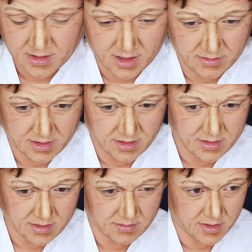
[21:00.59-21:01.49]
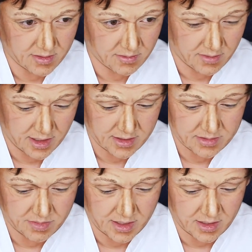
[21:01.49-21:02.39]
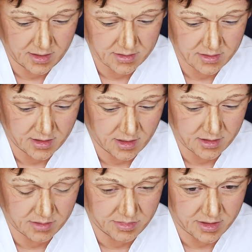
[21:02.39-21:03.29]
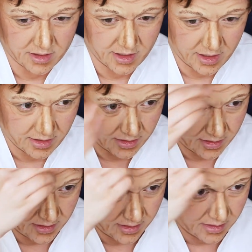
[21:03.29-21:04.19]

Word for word: Now we need some white paint all up in our hair.